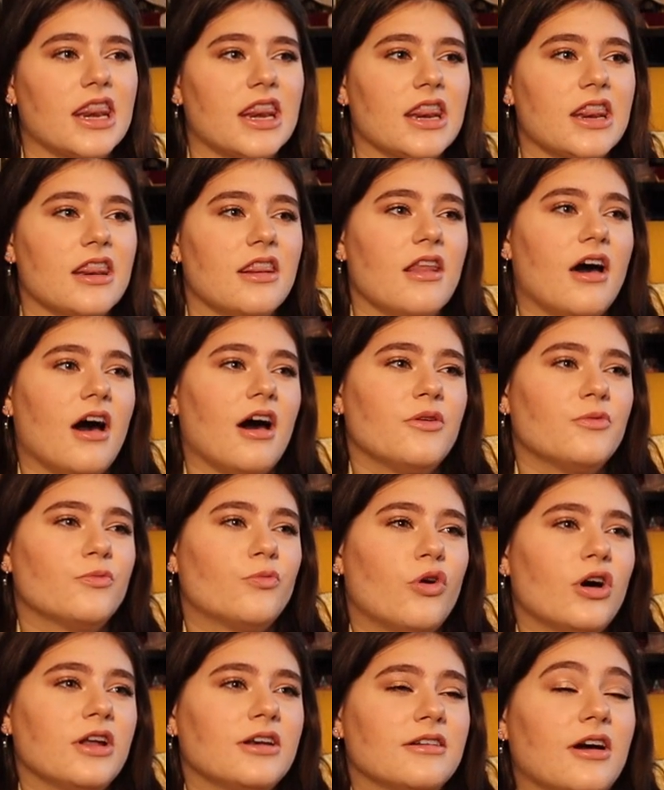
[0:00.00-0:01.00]
not
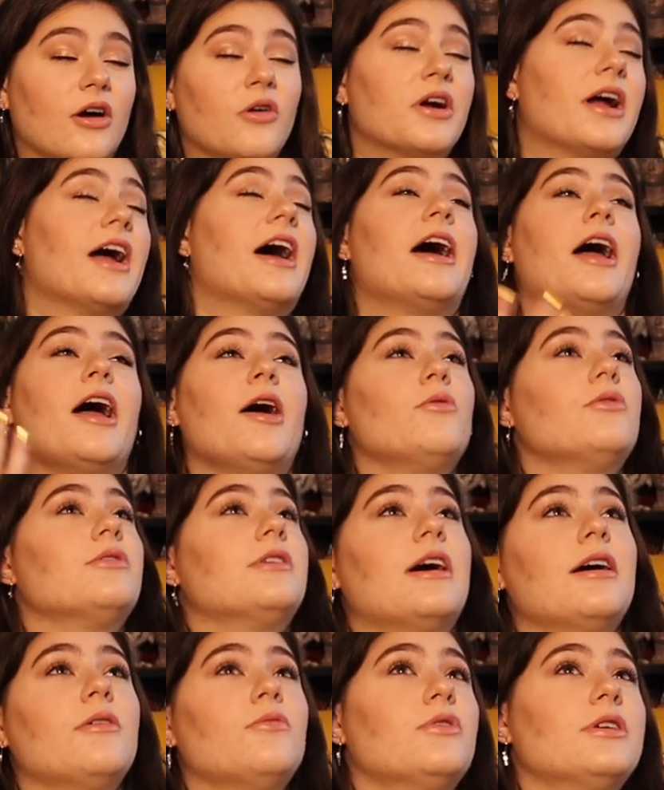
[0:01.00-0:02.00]
one, or
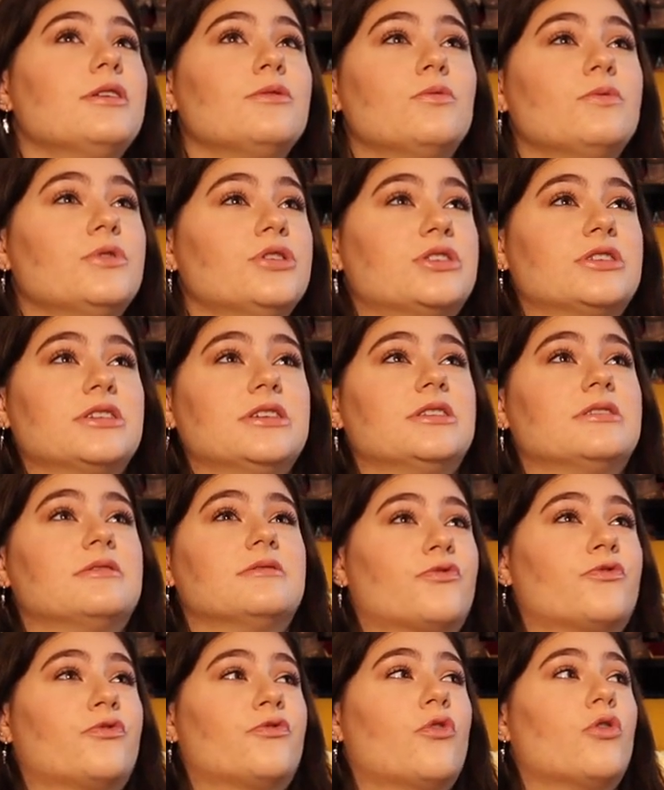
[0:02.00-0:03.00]
I wouldn't wish it
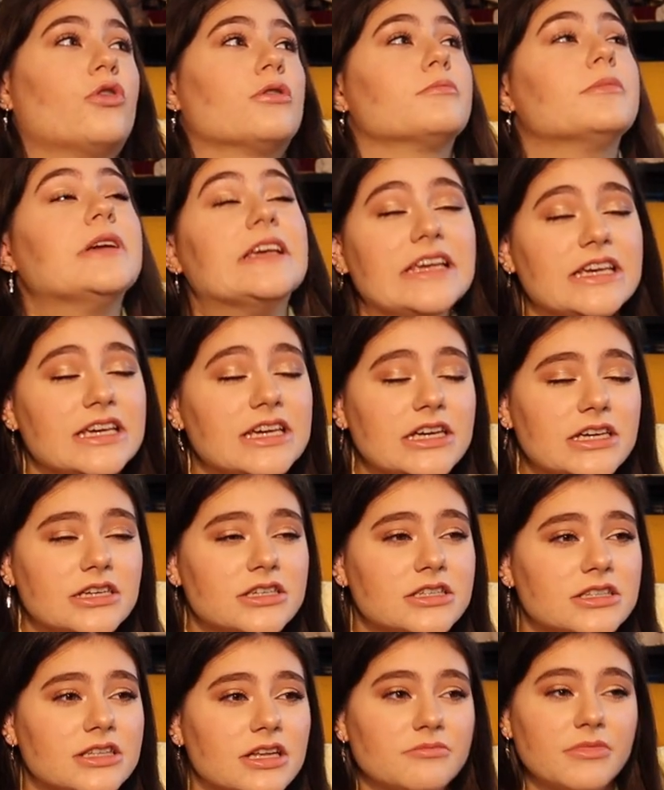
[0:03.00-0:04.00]
for me
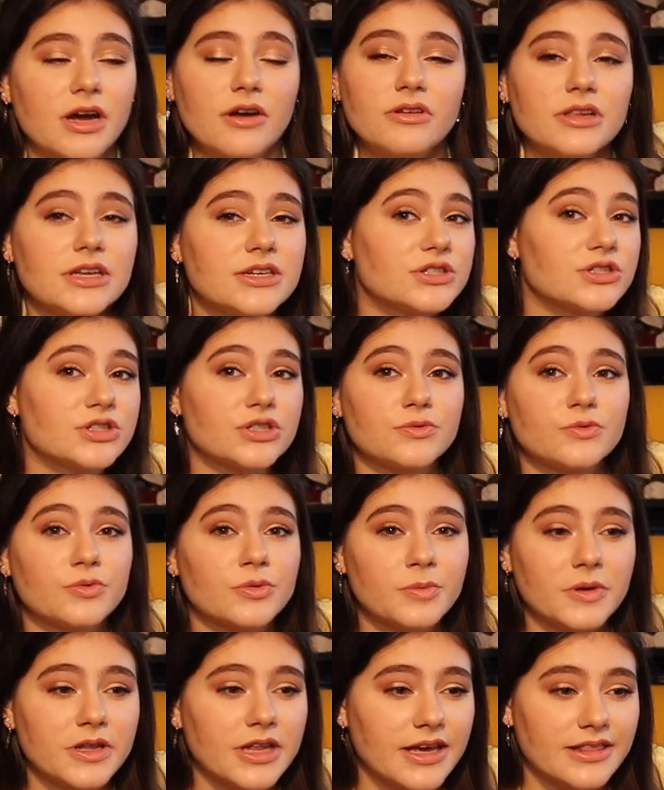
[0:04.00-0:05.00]
that my relationship
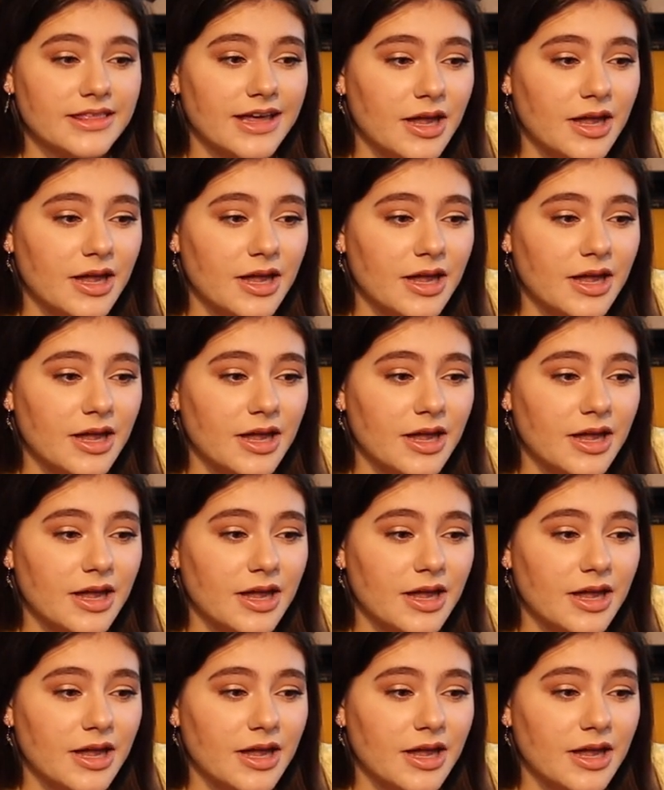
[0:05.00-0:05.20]
would be like